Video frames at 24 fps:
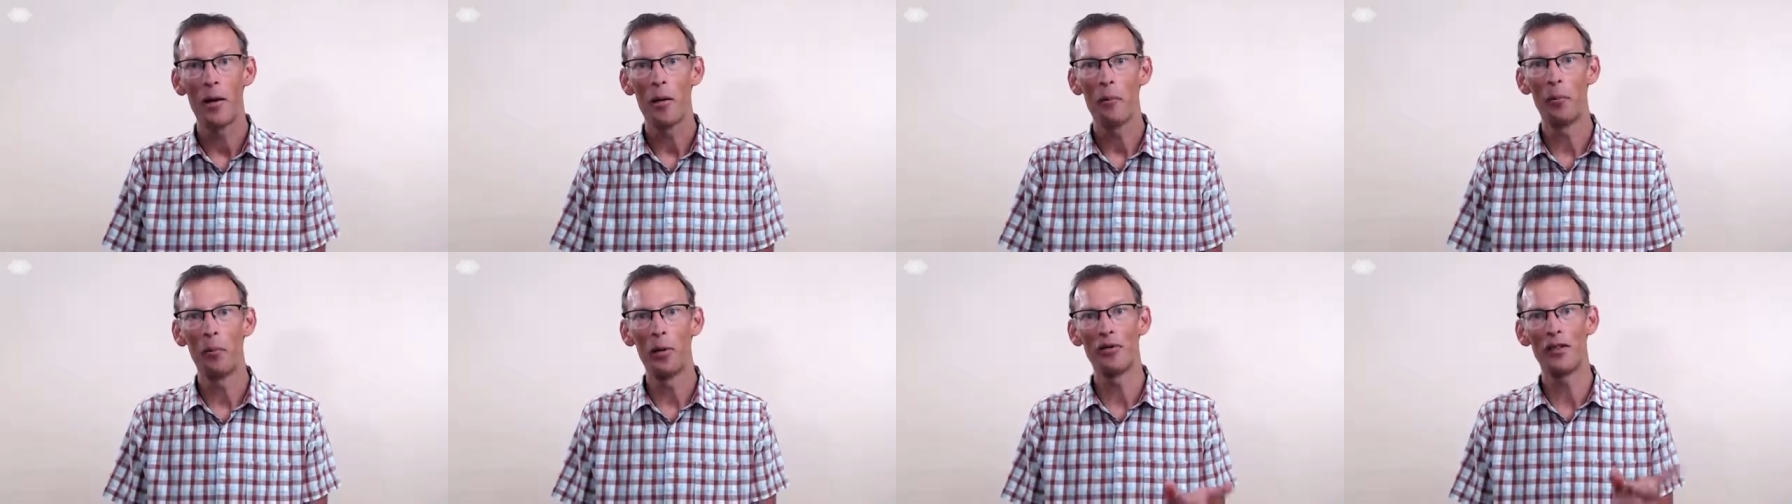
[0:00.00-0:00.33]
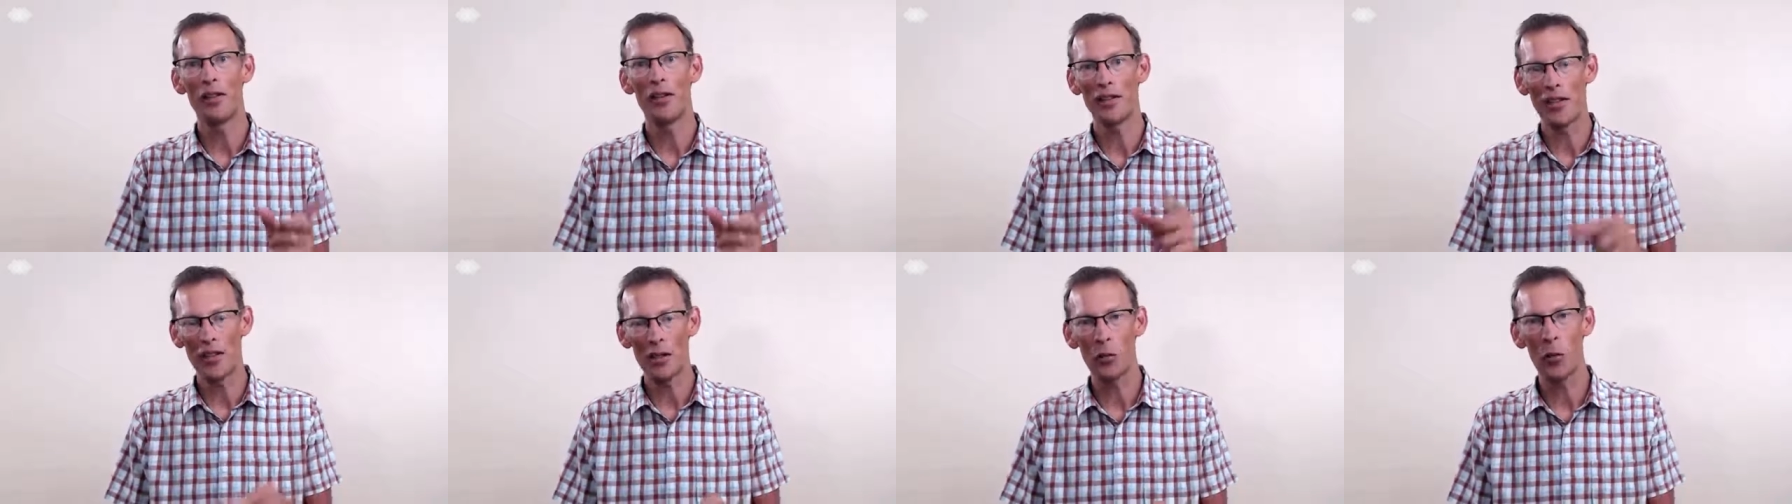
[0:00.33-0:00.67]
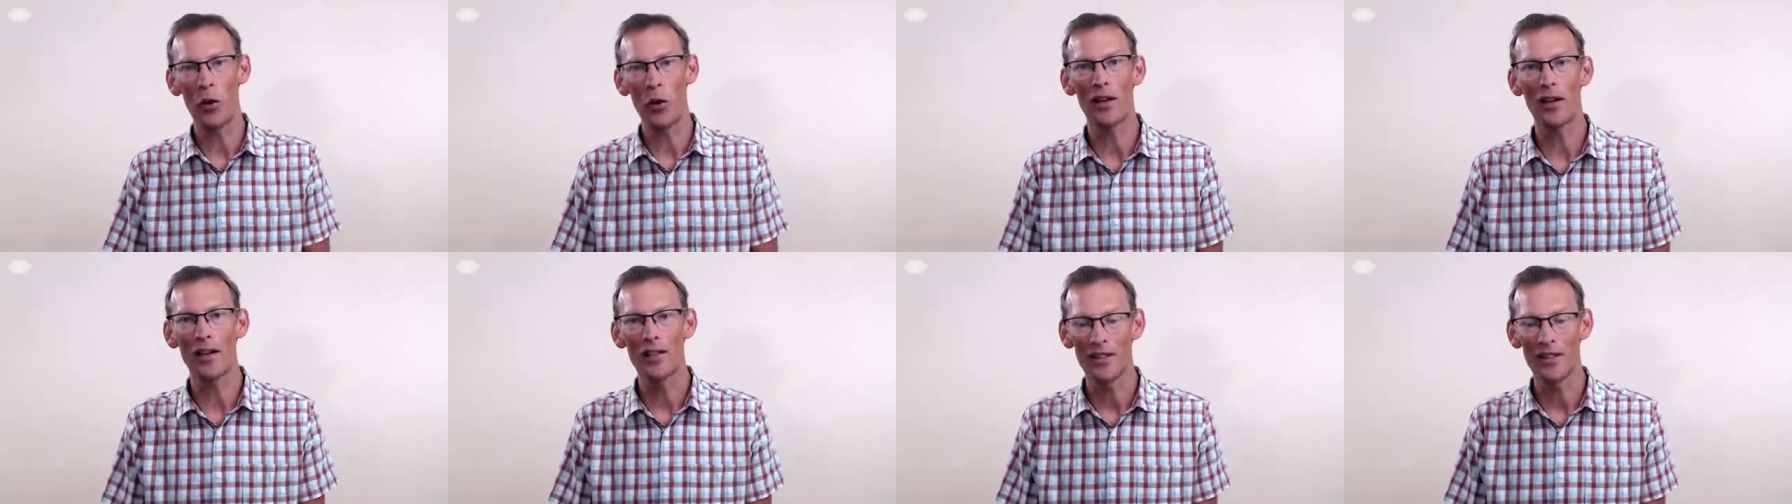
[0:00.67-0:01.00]
But hmm. this is what
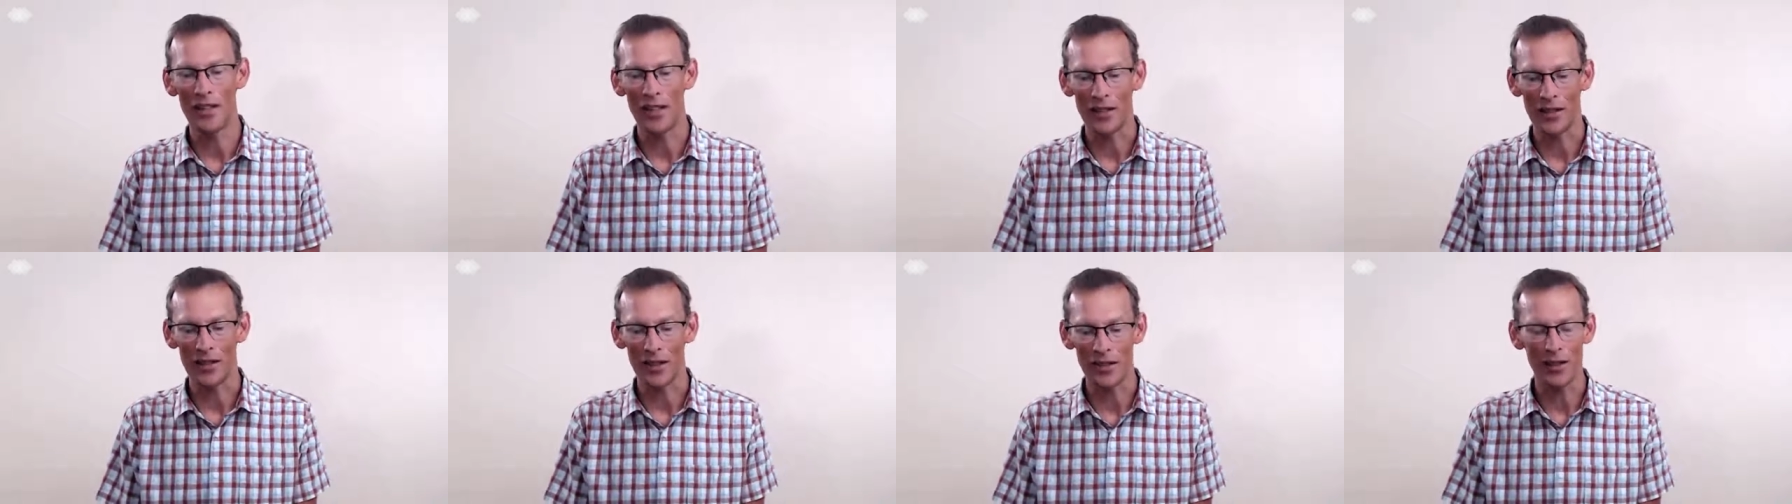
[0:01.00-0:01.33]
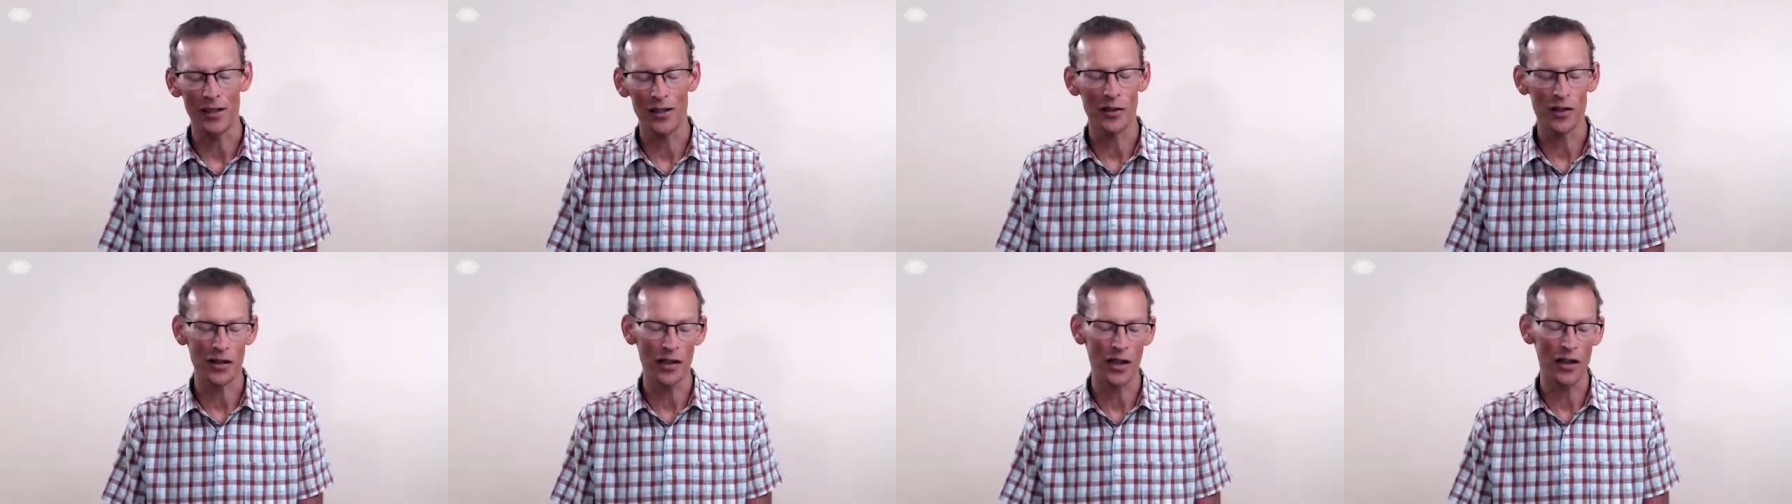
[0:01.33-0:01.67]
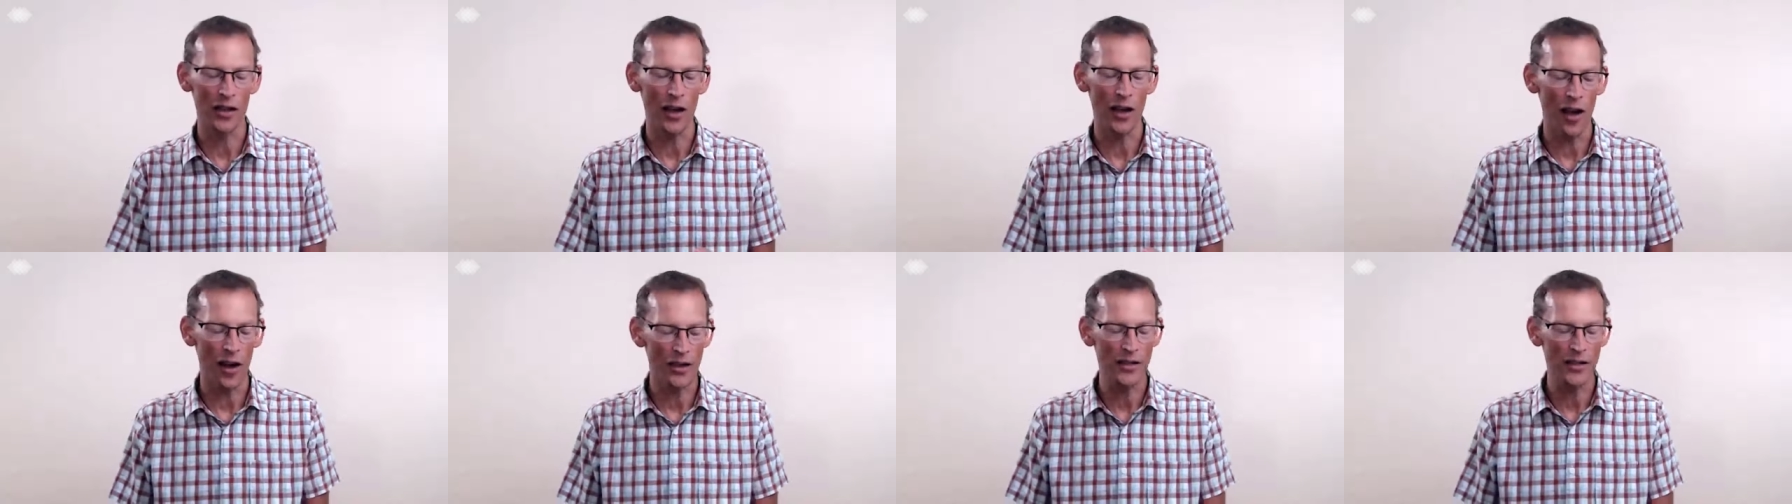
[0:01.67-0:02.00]
I did. And it was, in
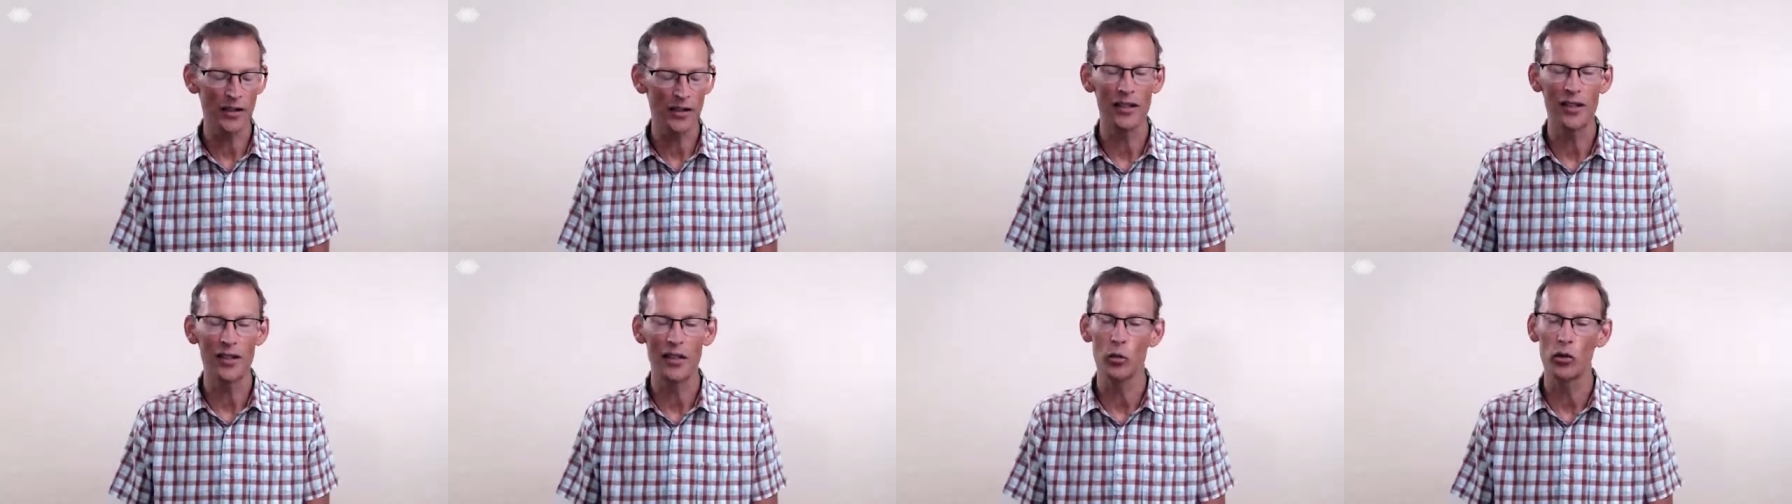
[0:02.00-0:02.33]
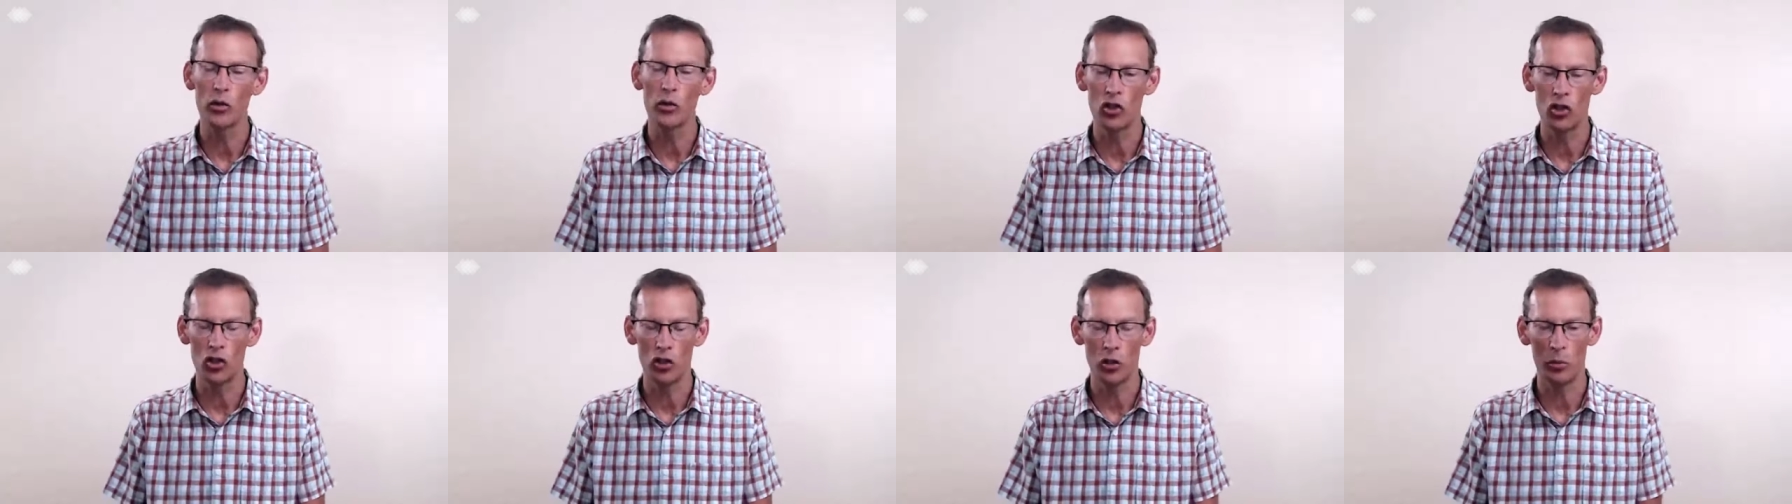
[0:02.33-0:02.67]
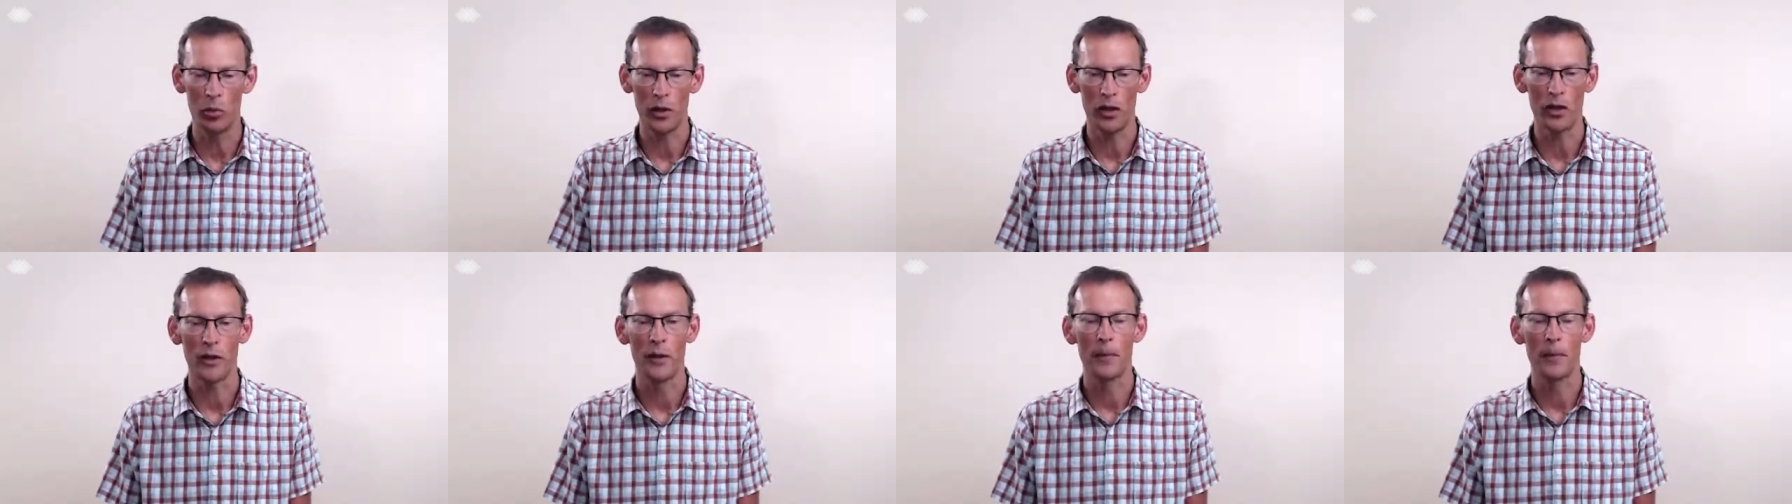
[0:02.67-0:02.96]
hindsight, it was stupid.